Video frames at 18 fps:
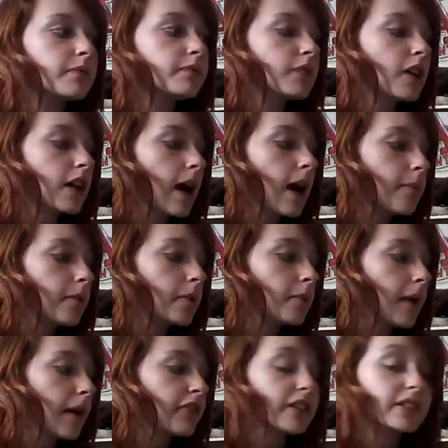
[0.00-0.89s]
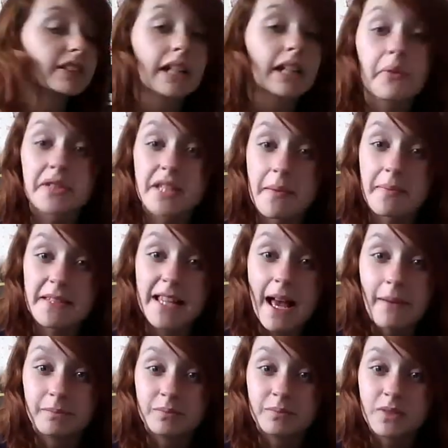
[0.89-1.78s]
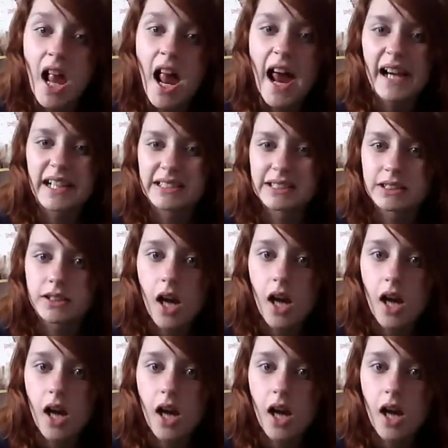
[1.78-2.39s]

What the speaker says: a couple of my friends, and I was upset. And